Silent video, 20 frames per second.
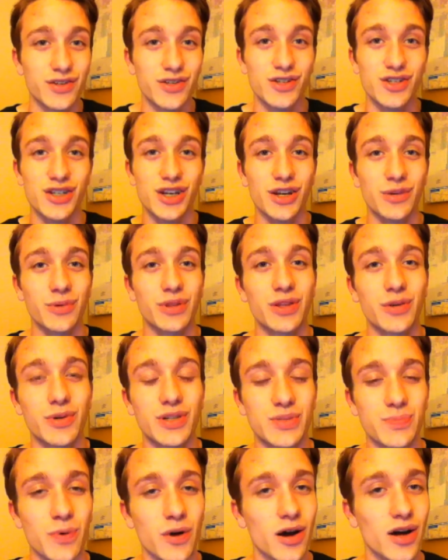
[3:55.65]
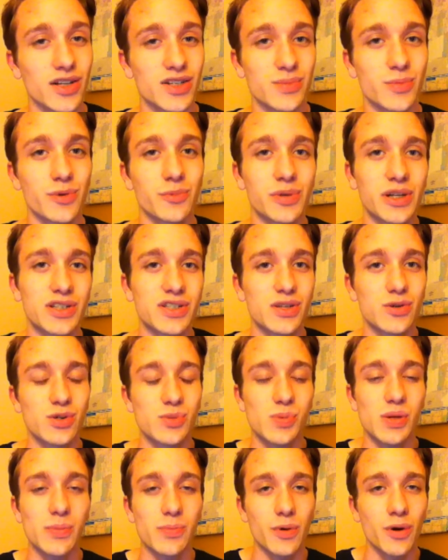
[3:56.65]
just sharing with you what's possible, because those
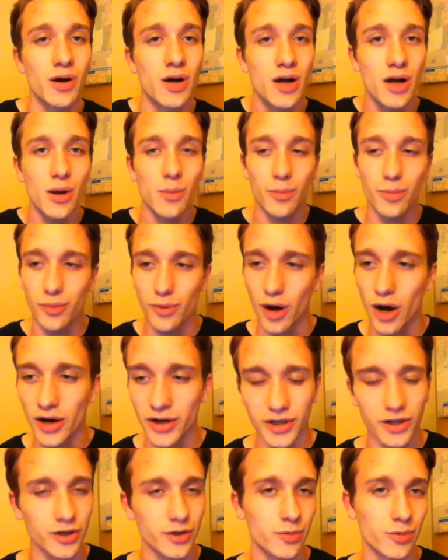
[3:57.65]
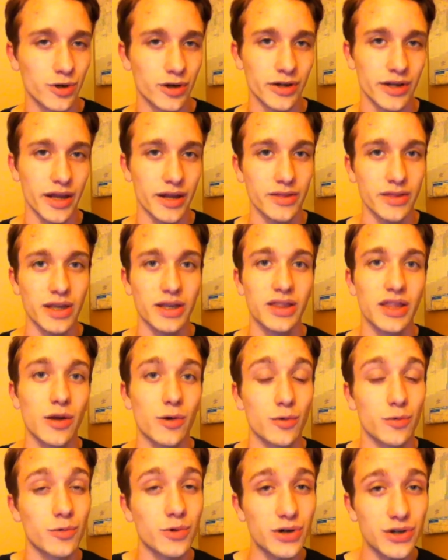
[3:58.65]
people brought a good work ethic. They
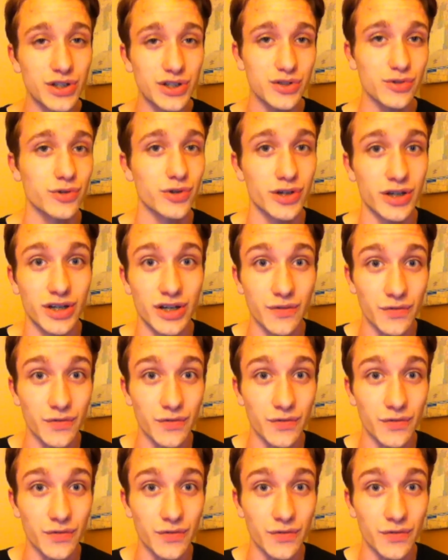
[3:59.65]
were willing to learn,